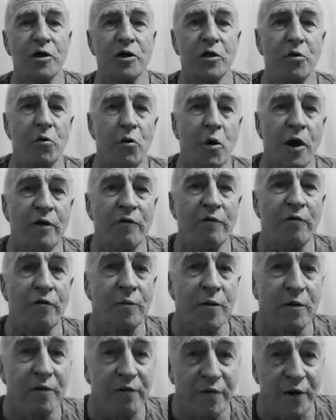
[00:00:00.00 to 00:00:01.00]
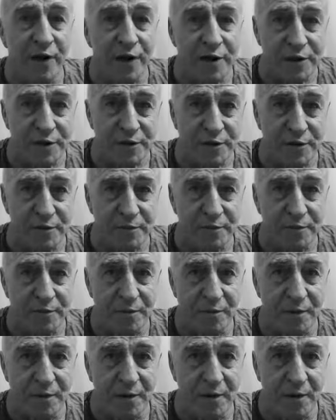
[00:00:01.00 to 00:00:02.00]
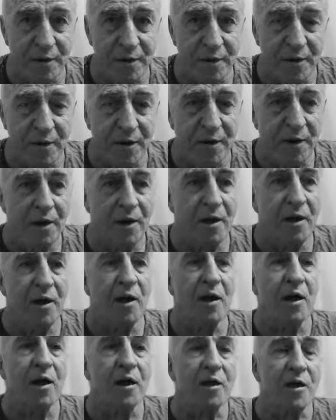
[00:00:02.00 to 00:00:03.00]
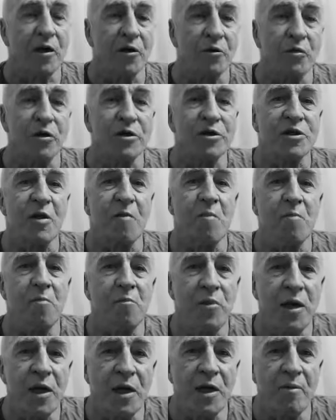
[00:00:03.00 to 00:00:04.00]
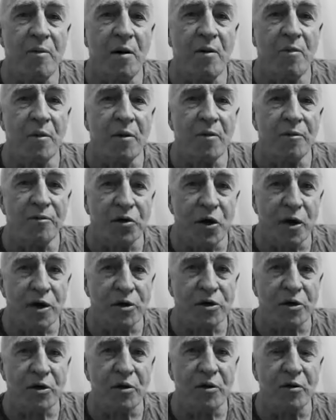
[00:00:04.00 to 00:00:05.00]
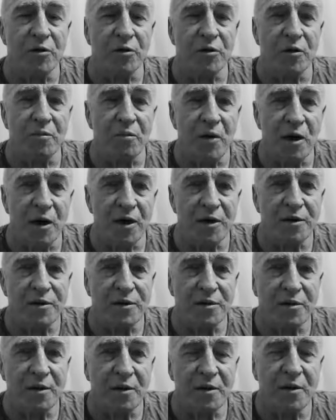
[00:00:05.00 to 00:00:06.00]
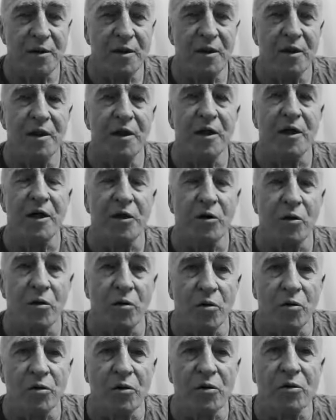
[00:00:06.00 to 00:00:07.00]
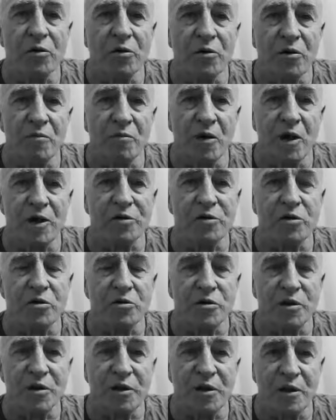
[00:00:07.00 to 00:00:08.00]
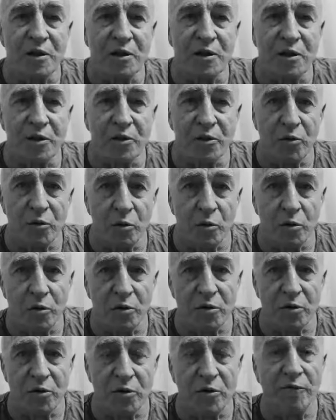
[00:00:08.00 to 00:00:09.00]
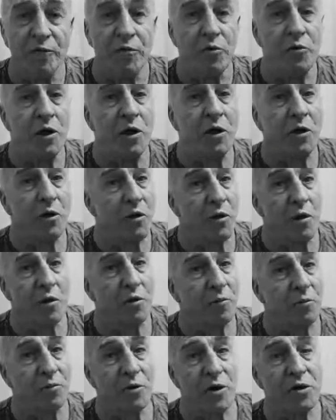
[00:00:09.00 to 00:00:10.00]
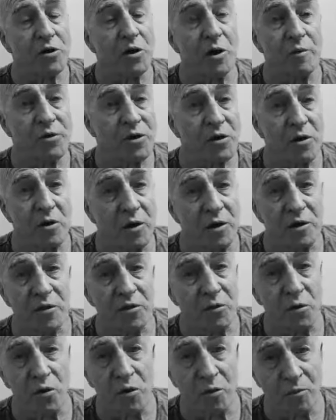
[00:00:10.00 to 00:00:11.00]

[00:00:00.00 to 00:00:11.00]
away from the face. In other words, a minimum pressure on the mask in order that the mask should seal underwater. If you need a lot of pressure, I'm sorry, it's the wrong